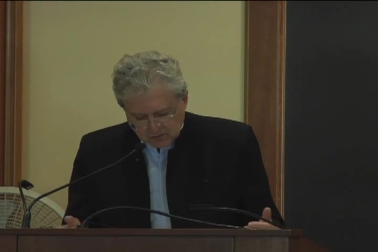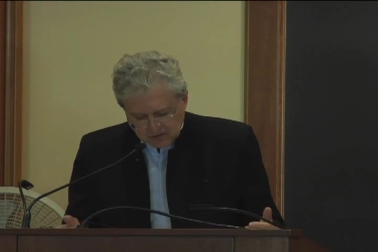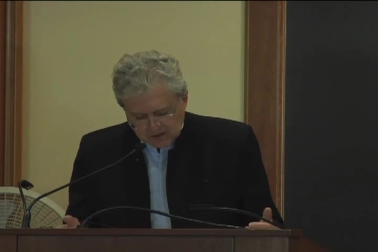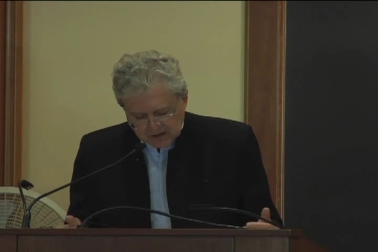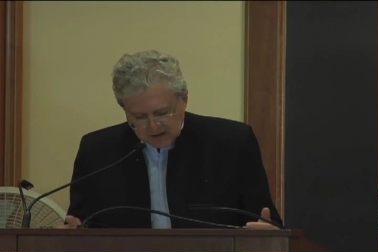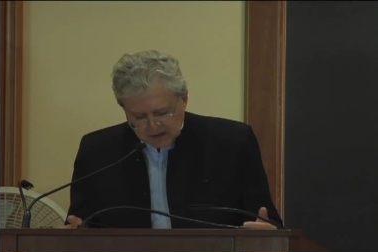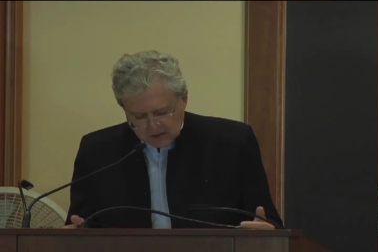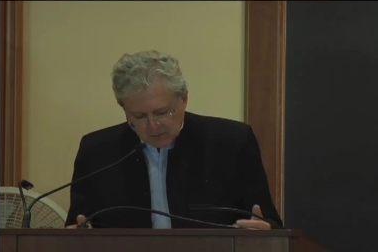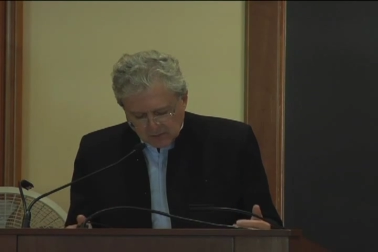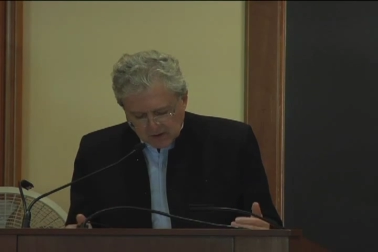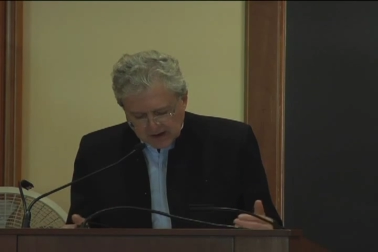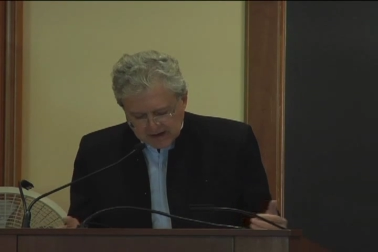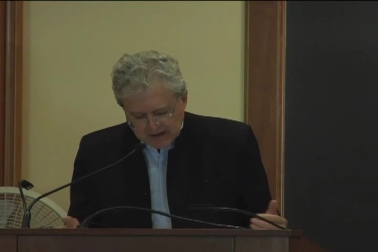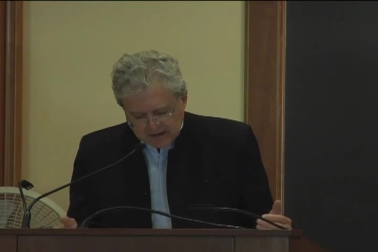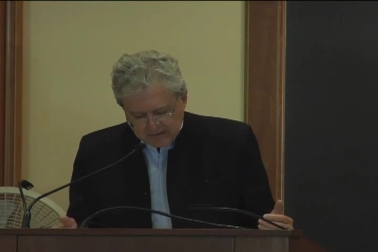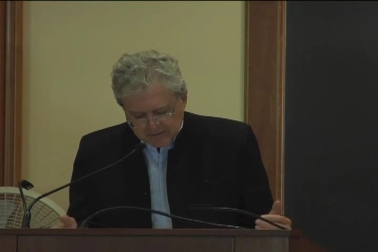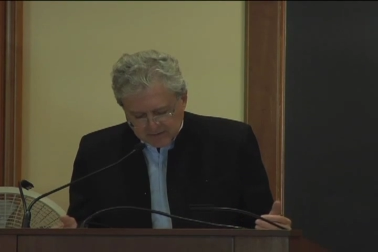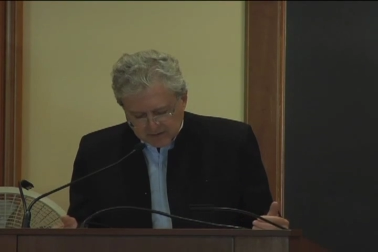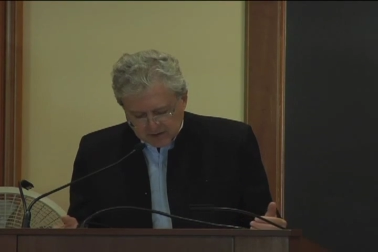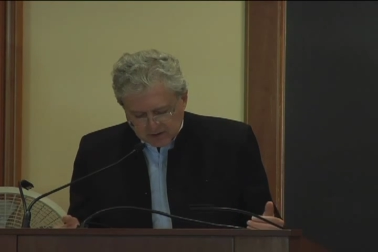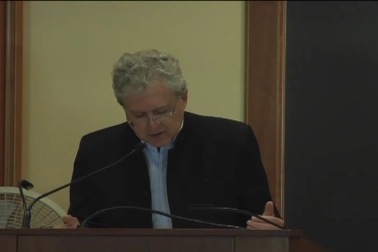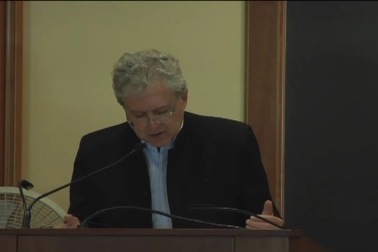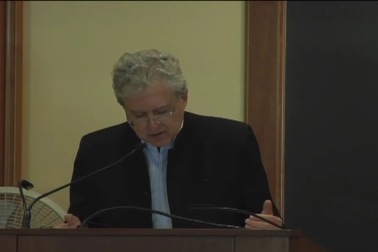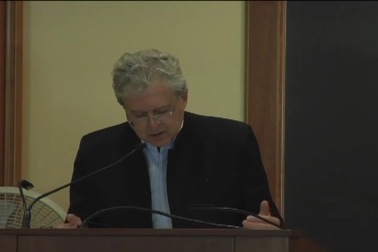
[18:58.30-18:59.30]
need
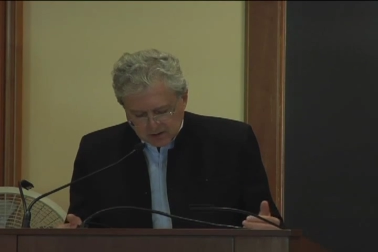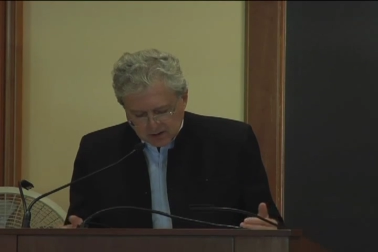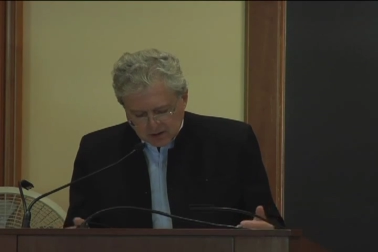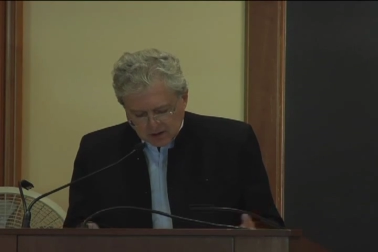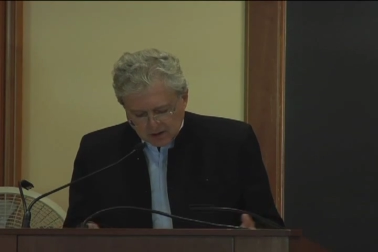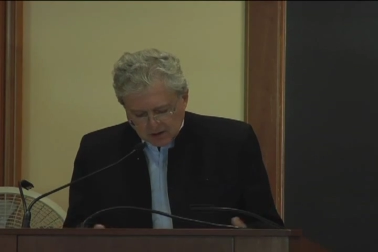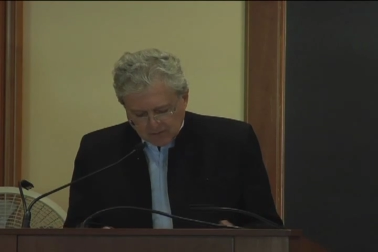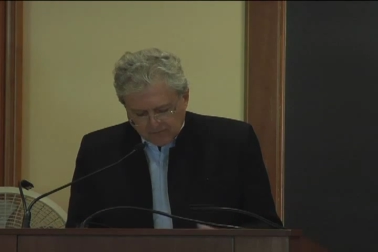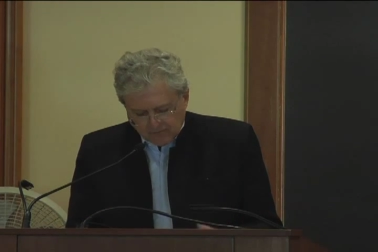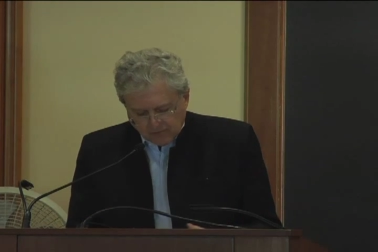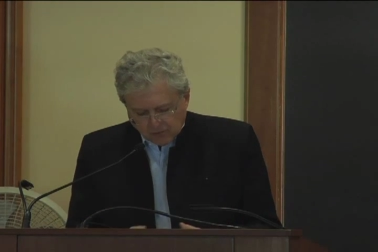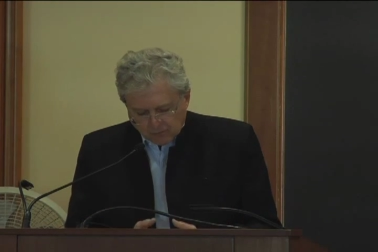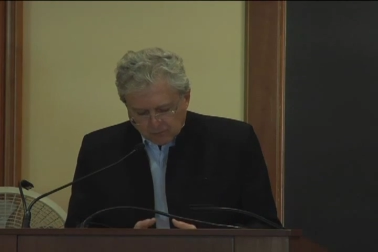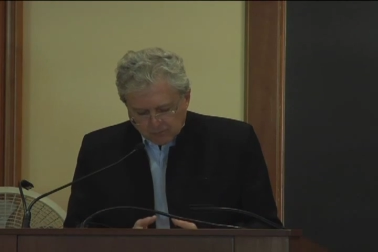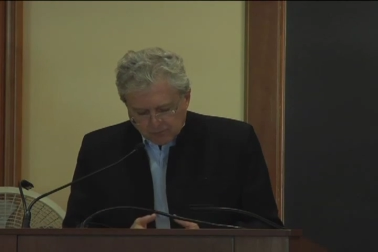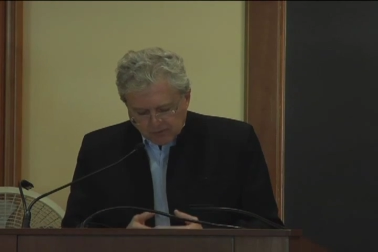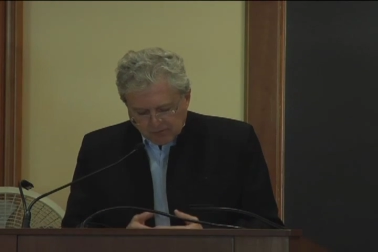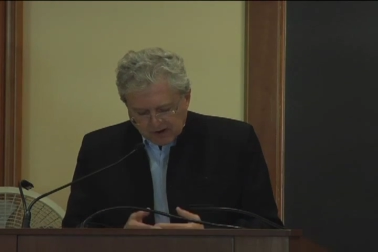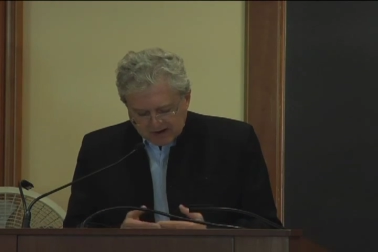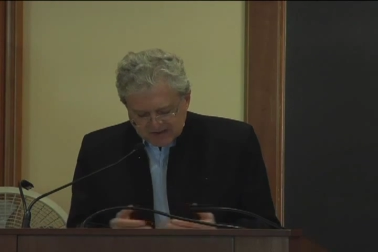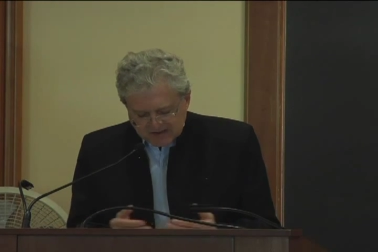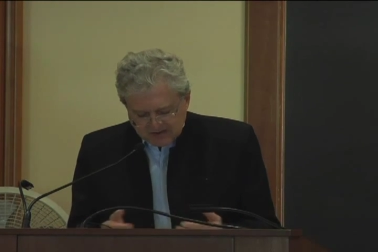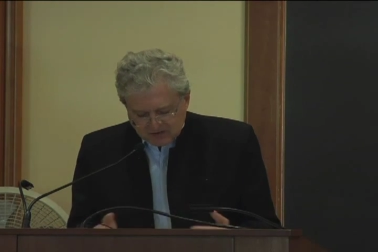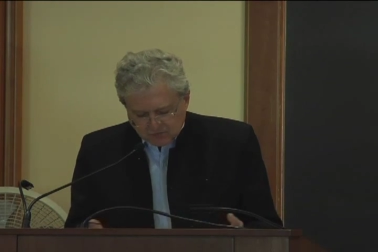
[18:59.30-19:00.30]
whatever for
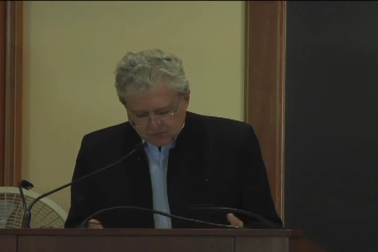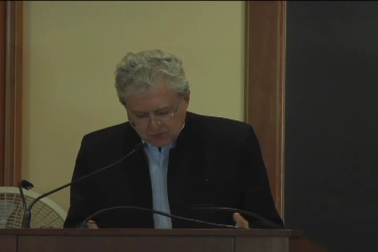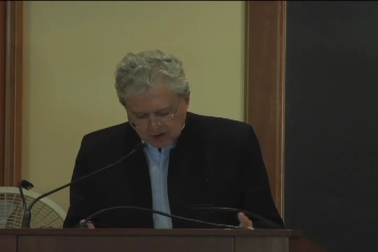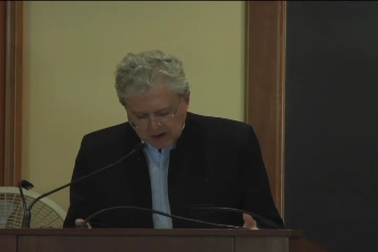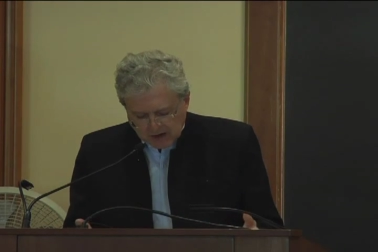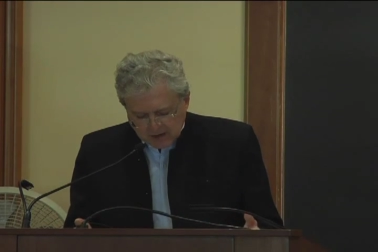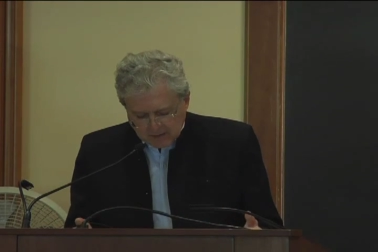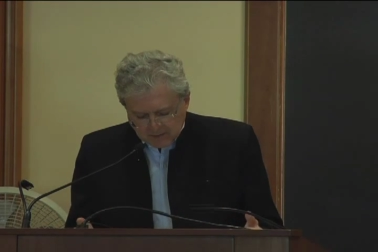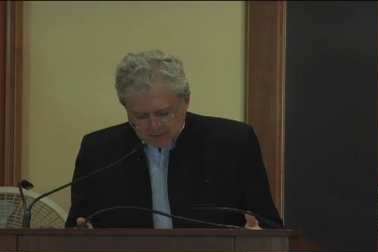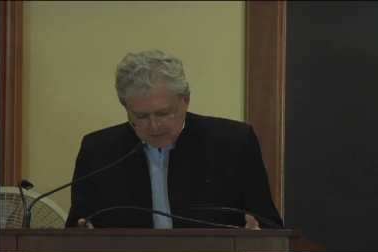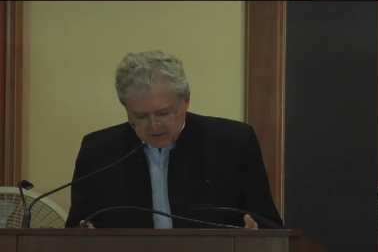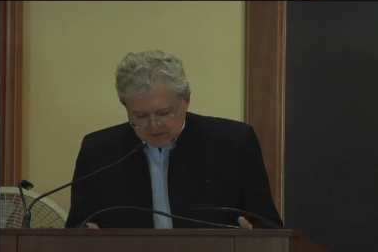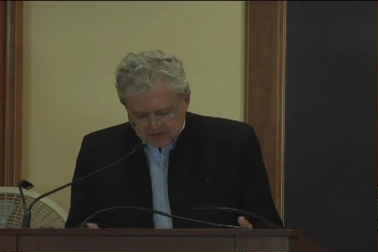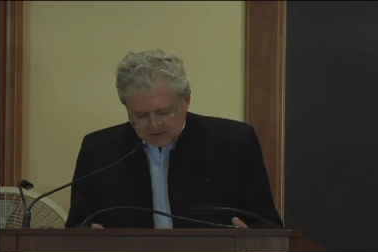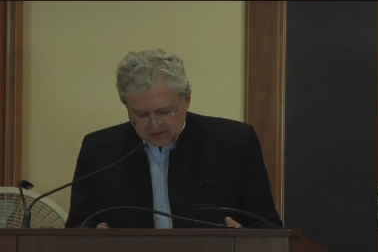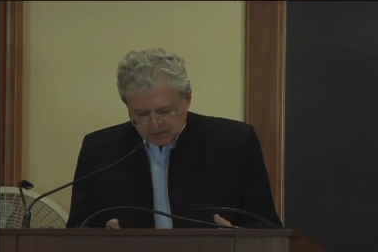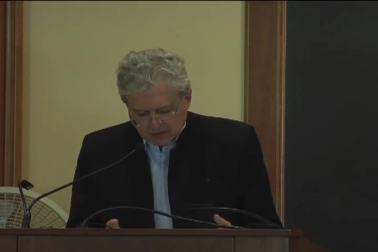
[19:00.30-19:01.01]
prescribers